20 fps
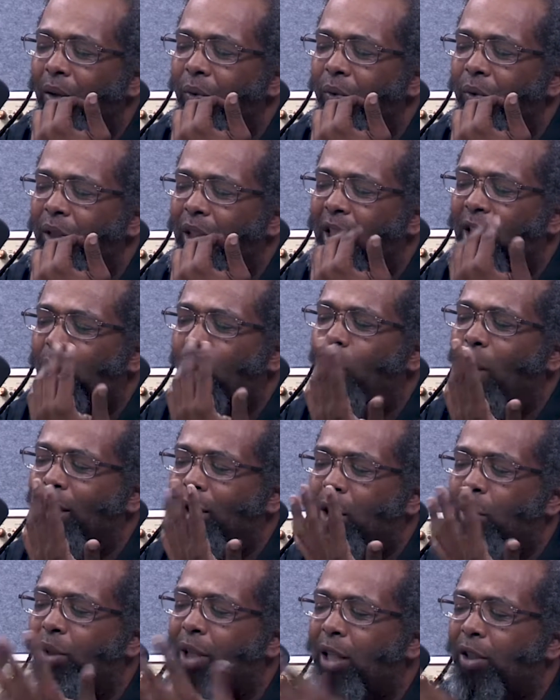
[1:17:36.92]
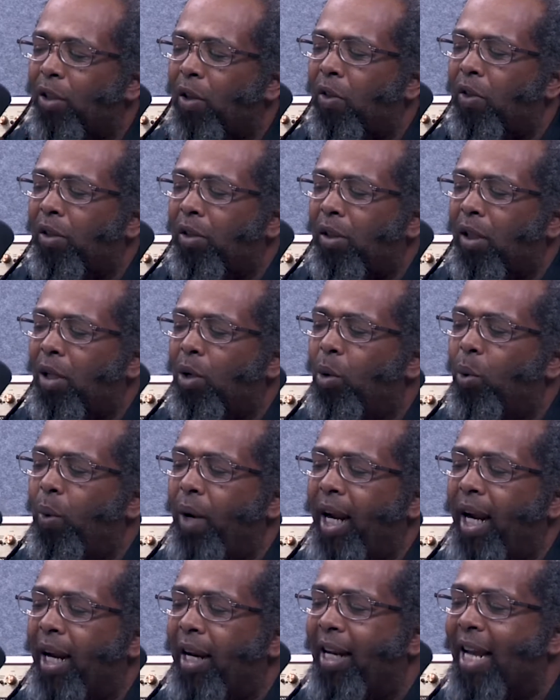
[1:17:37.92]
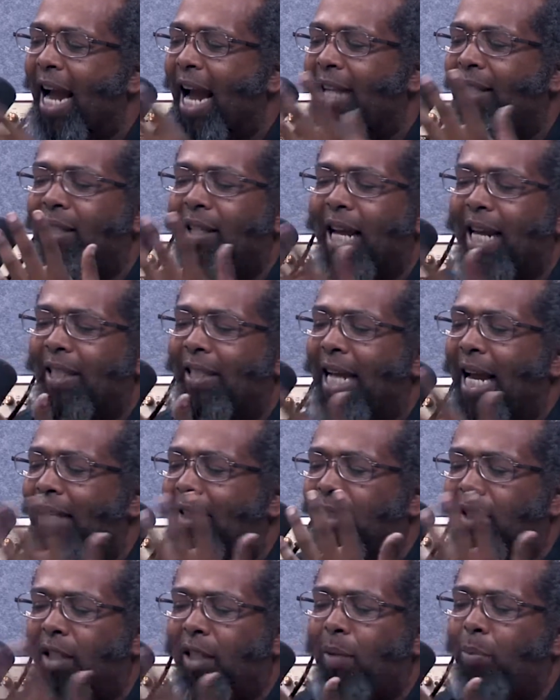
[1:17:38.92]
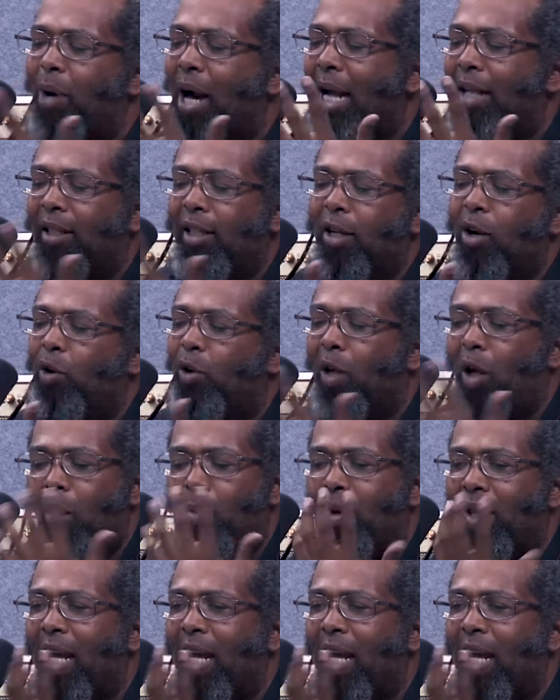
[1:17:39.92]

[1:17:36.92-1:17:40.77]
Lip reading: Since the West Coast has all this legal weed, cats in like Texas and Nebraska and Oklahoma,